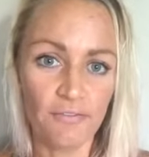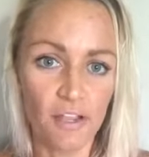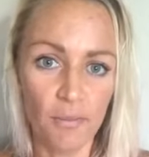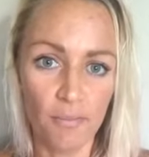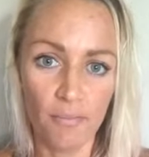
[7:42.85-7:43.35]

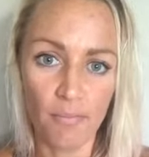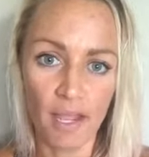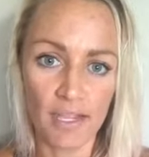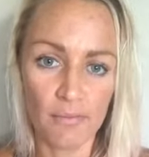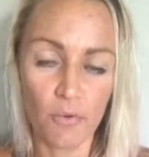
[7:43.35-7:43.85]
from
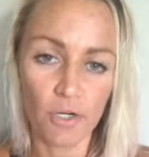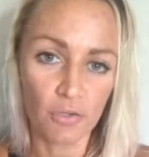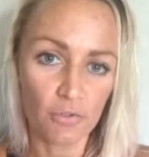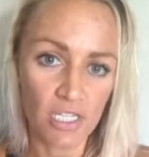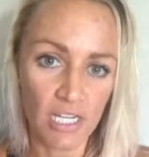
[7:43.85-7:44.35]
my morning
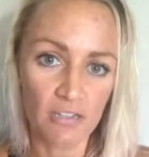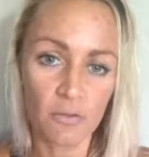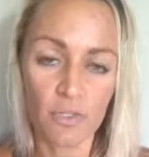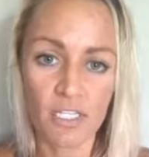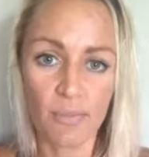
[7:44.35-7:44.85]
routine
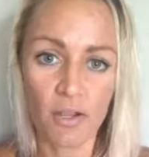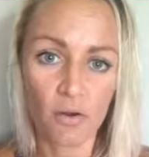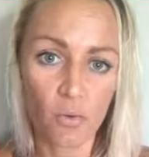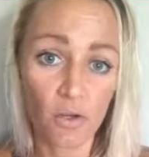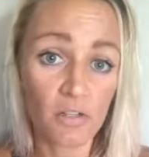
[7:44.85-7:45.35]
to what time I go
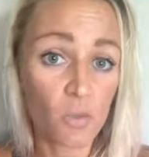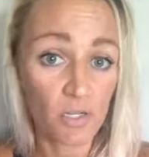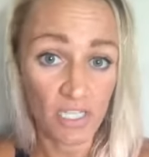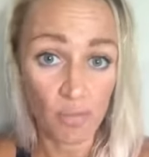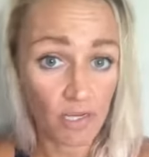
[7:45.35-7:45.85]
to work, to
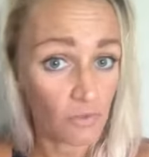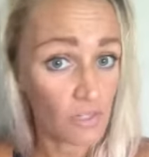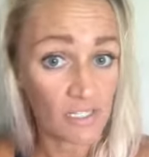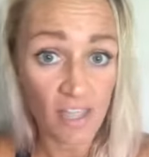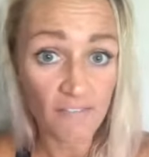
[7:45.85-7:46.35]
what time I do
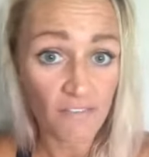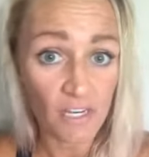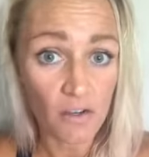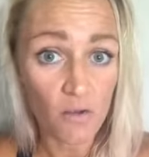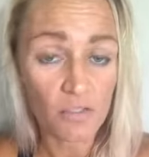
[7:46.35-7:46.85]
these live
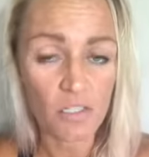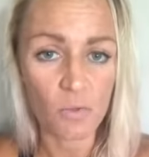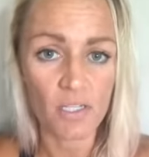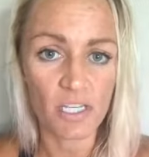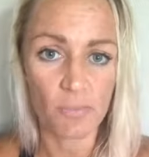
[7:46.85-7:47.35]
videos, to
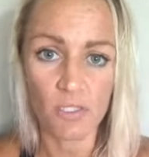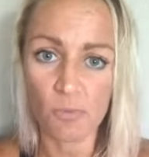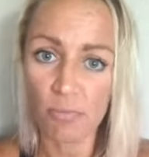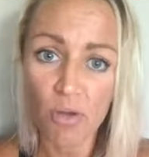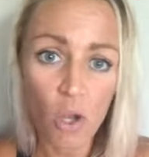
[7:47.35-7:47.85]
what time I do
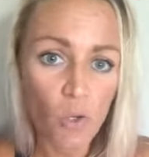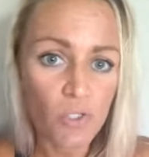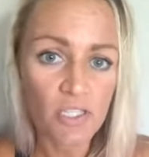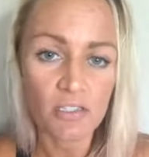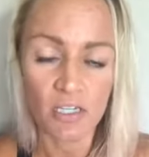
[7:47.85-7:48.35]
my
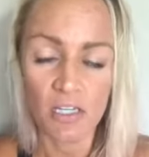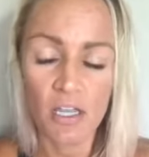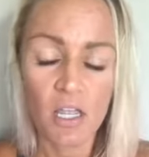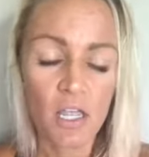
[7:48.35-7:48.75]
posts, to